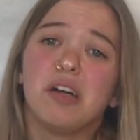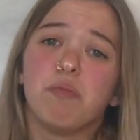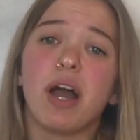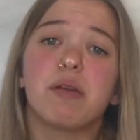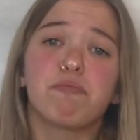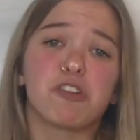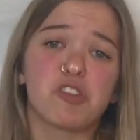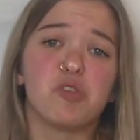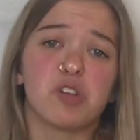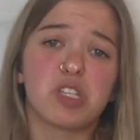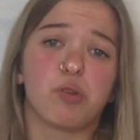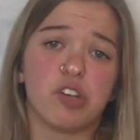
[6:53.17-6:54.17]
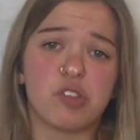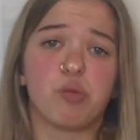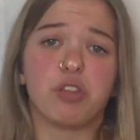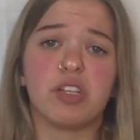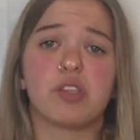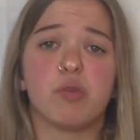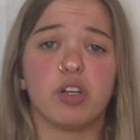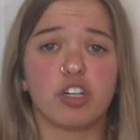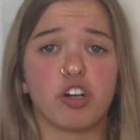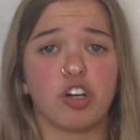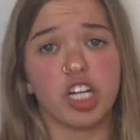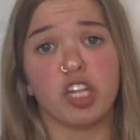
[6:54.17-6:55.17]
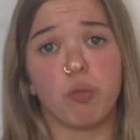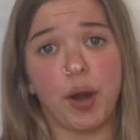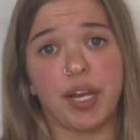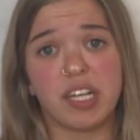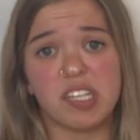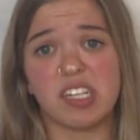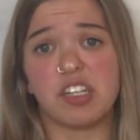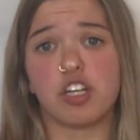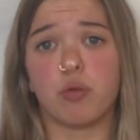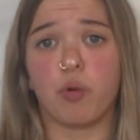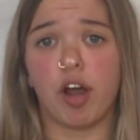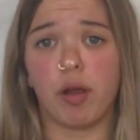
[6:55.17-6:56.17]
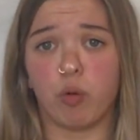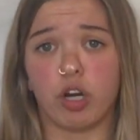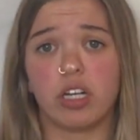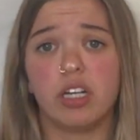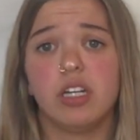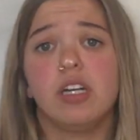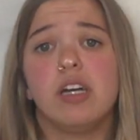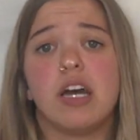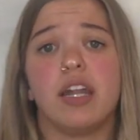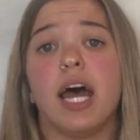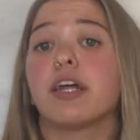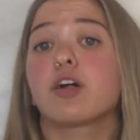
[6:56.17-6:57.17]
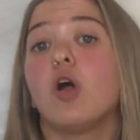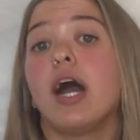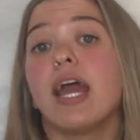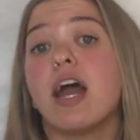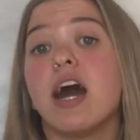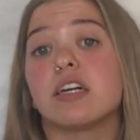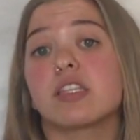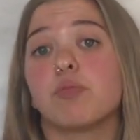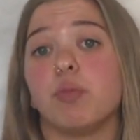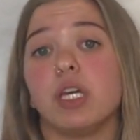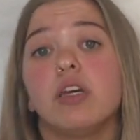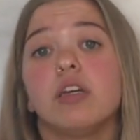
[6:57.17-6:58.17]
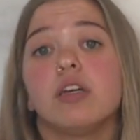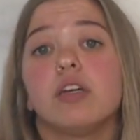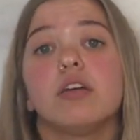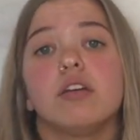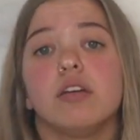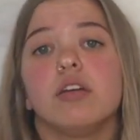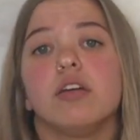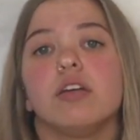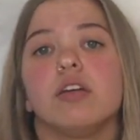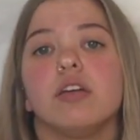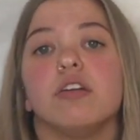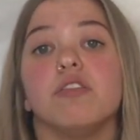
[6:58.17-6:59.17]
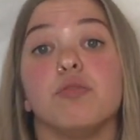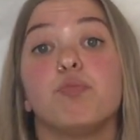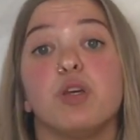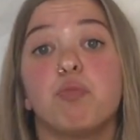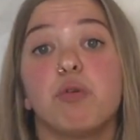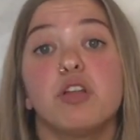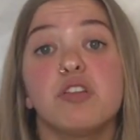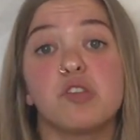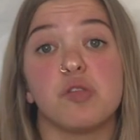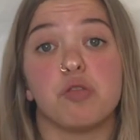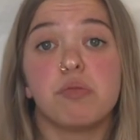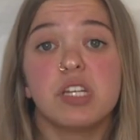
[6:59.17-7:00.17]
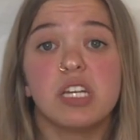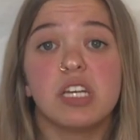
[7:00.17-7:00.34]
My personal experience with this one occurred in the writing center where I work, and I had a client ask me if people assumed